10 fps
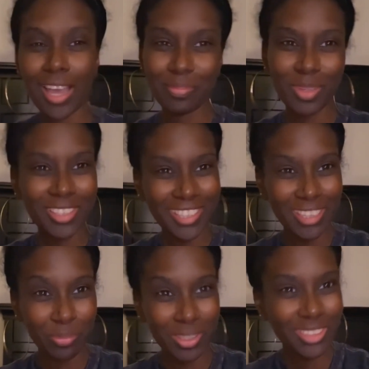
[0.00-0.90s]
Beauty
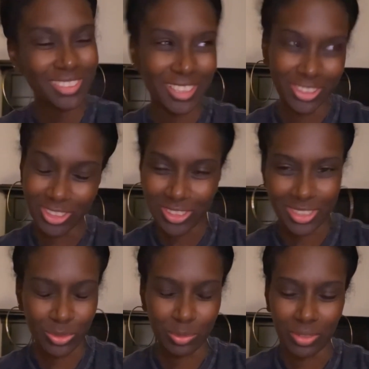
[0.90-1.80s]
and the Beast was on, you know,
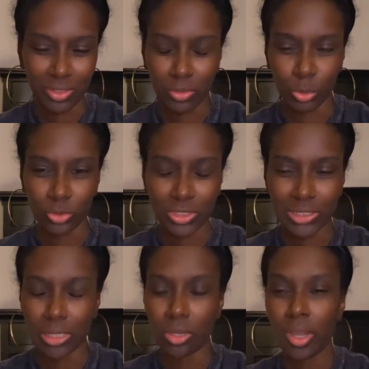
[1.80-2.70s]
that's one of my favorite movies.
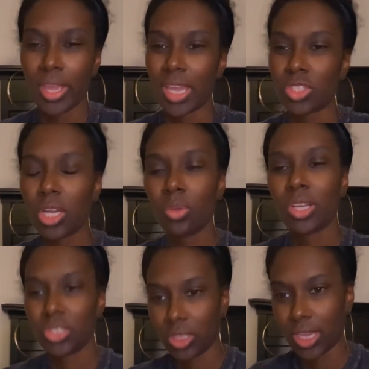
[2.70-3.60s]
So I started
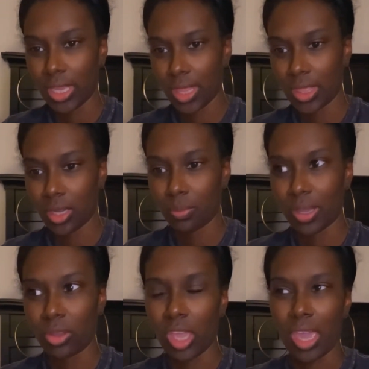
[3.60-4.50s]
watching that, and then
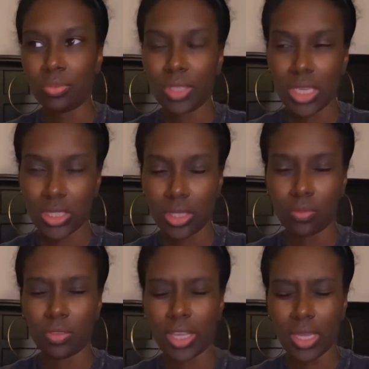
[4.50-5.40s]
about halfway into the
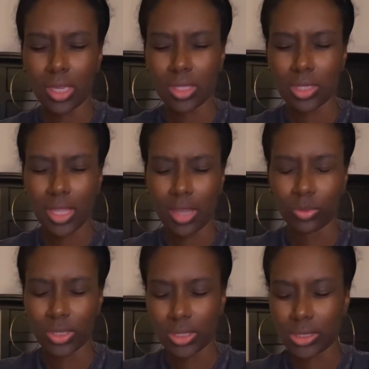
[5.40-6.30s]
flight, I, I
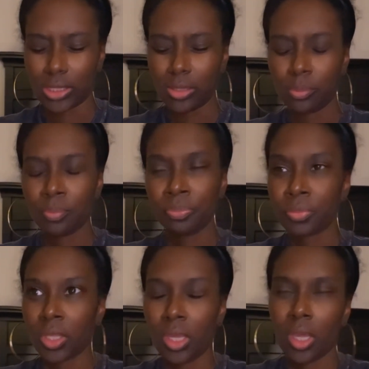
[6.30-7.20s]
went to sleep.
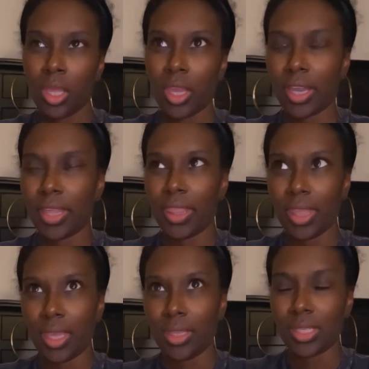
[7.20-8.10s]
And
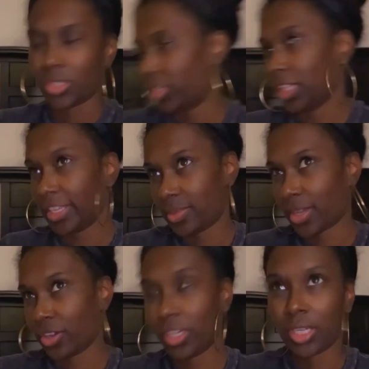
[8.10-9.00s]
then they turned the lights
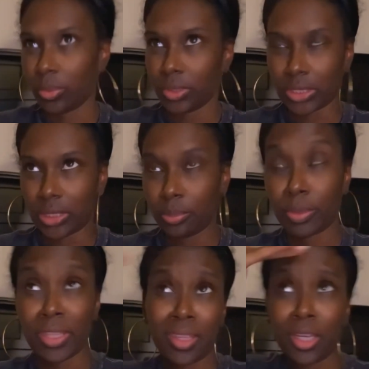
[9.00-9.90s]
back on, and I woke up.
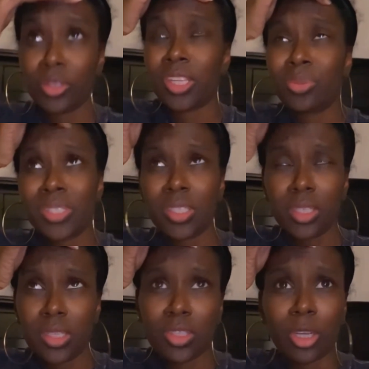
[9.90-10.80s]
But er, there wasn't
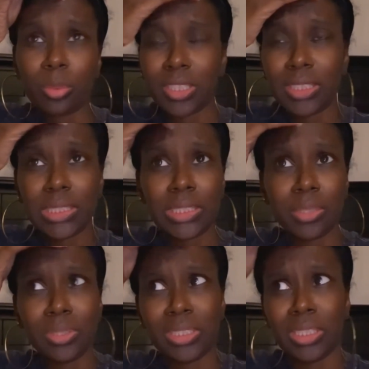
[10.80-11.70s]
any turbulence, there
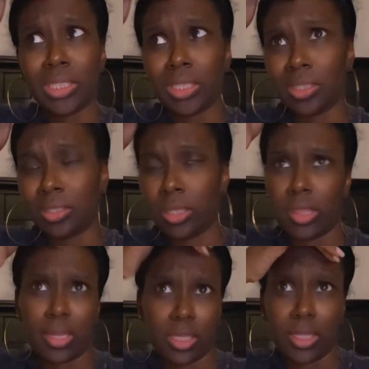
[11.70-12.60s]
wasn't
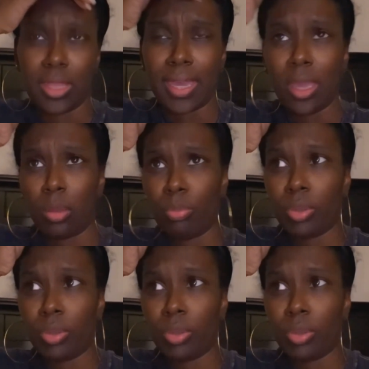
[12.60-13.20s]
anything like that.